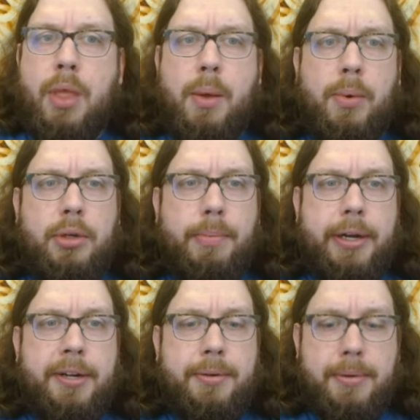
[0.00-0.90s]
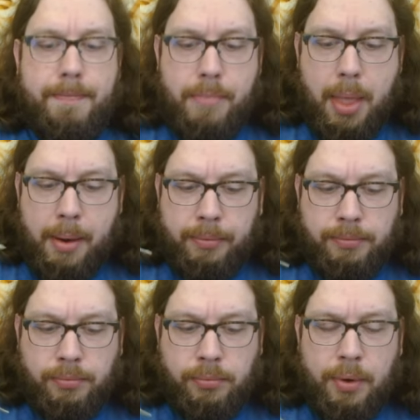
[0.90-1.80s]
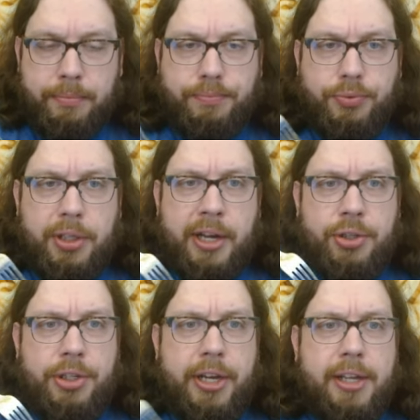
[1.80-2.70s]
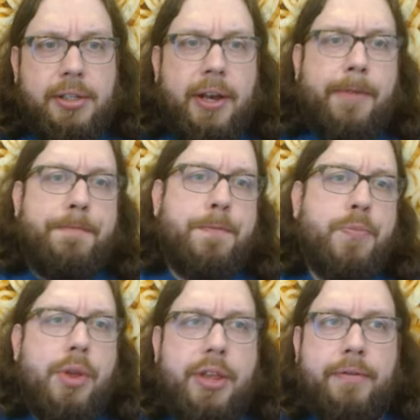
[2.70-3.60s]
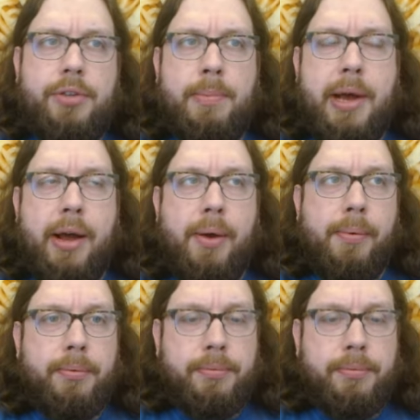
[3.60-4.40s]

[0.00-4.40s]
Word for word: when you bite into them it actually tastes like they've somehow